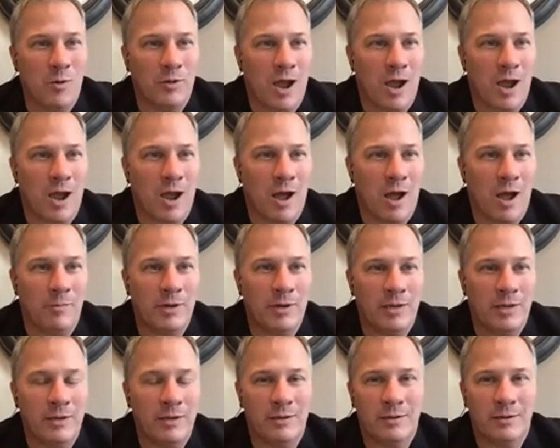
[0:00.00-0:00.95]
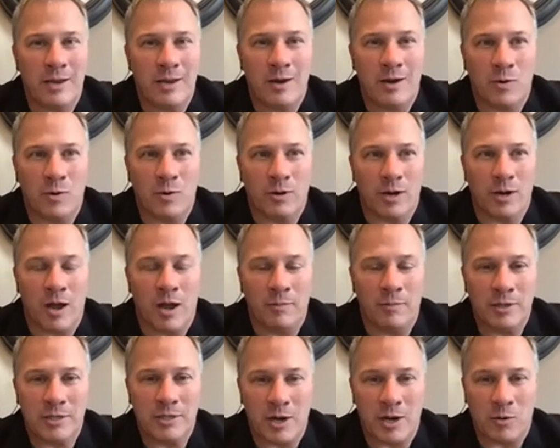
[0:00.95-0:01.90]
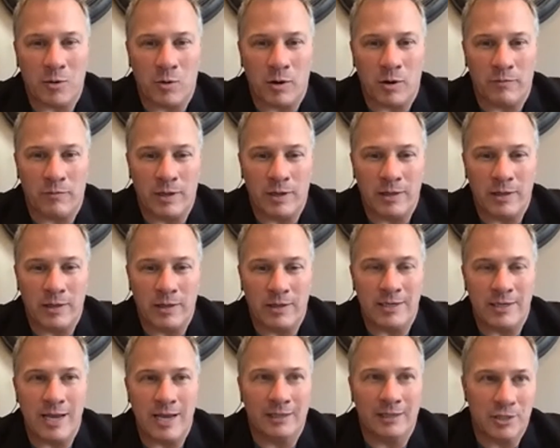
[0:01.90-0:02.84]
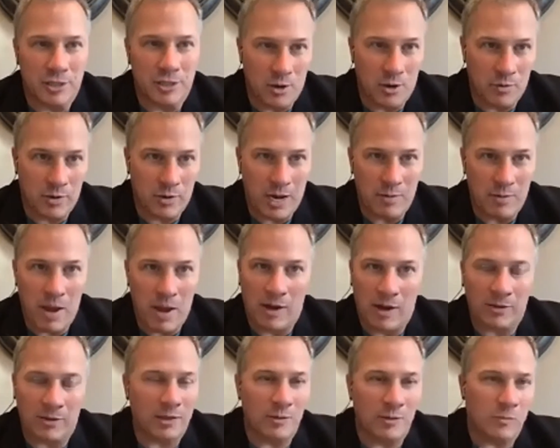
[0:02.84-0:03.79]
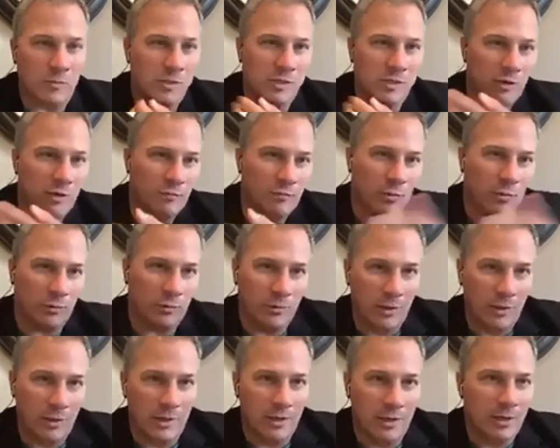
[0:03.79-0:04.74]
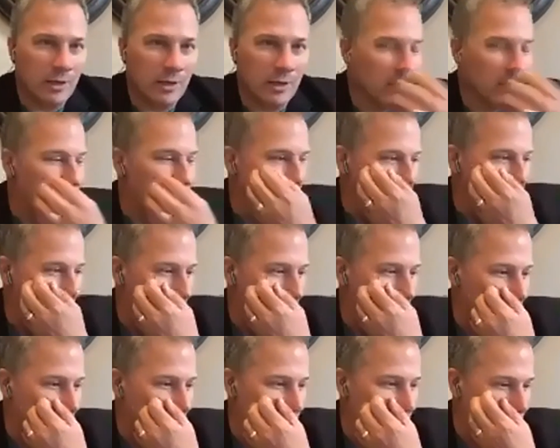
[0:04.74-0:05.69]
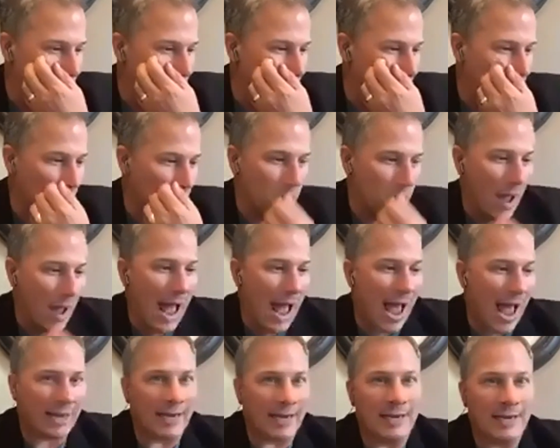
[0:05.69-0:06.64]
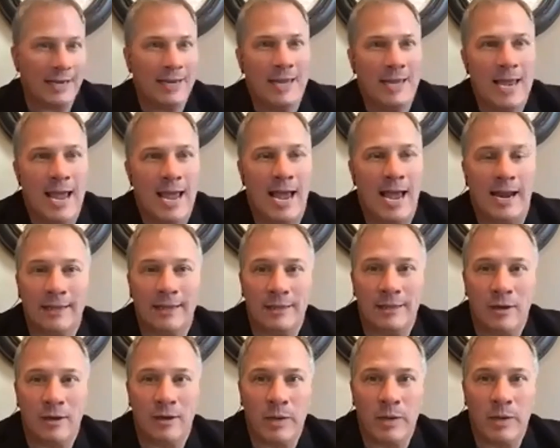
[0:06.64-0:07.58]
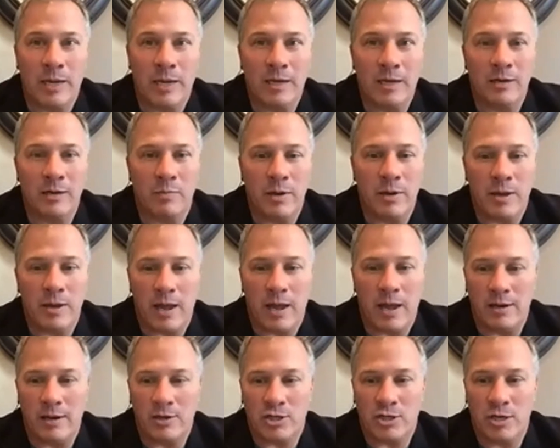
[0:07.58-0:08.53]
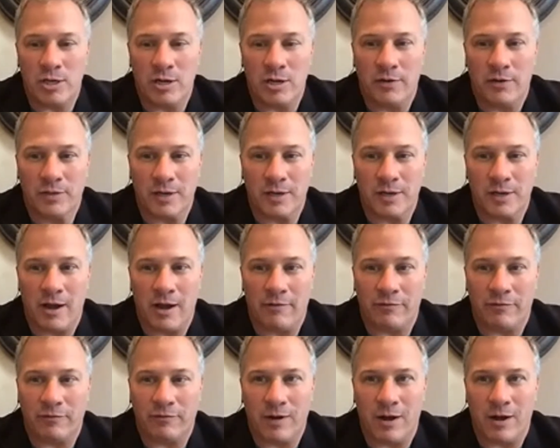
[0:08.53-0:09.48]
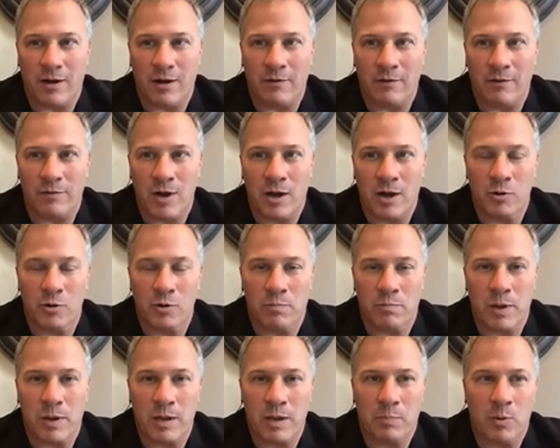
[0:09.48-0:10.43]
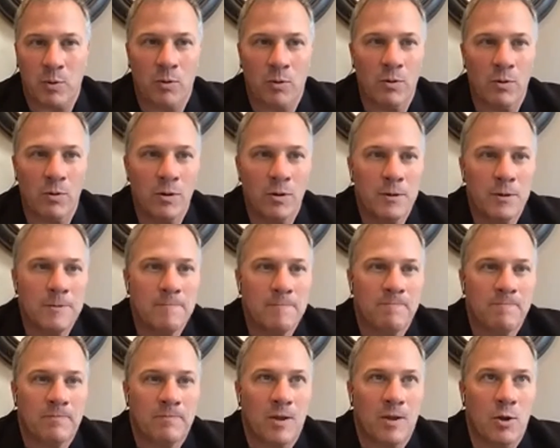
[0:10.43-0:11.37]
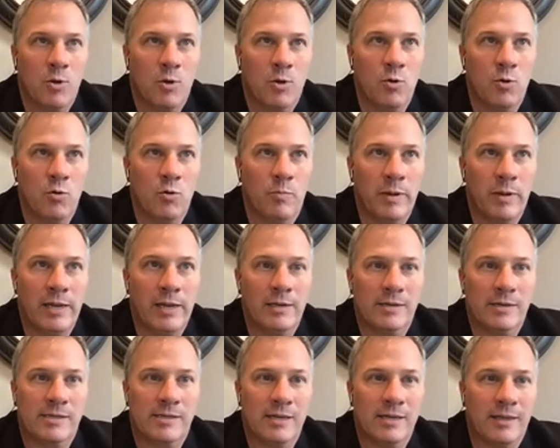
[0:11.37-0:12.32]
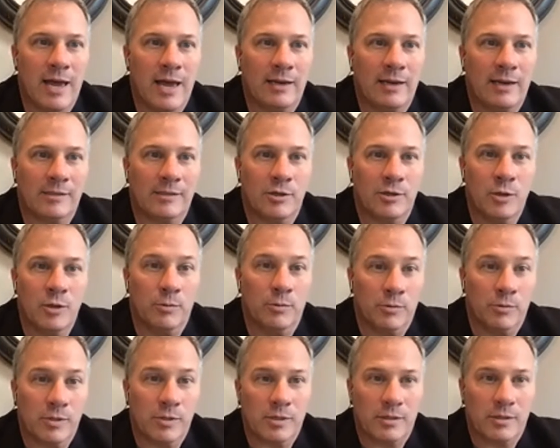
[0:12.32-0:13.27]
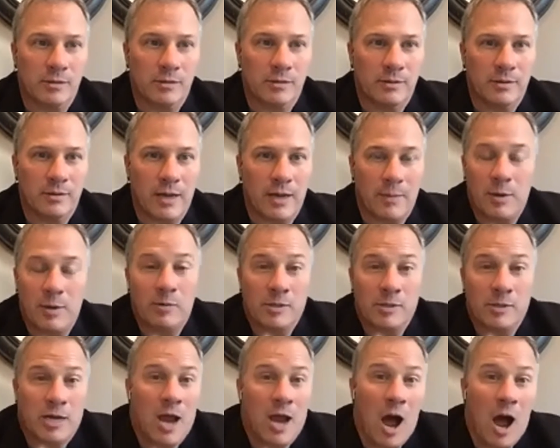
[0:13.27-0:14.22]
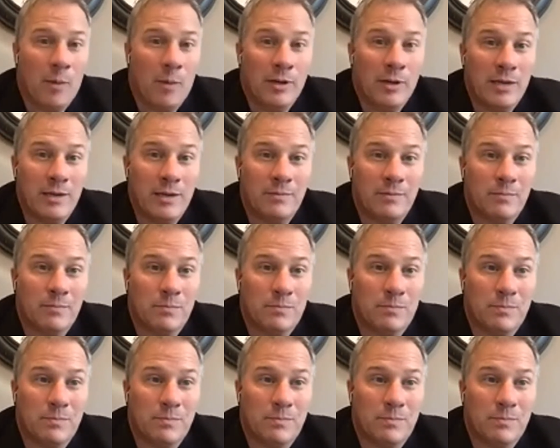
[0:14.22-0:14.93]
the Comedy Network, Comedy Channel, where the Daily Show came out, and it was several people back, and I think there began to be a shift of younger people who began to see that as news. I mean, it was a comedy,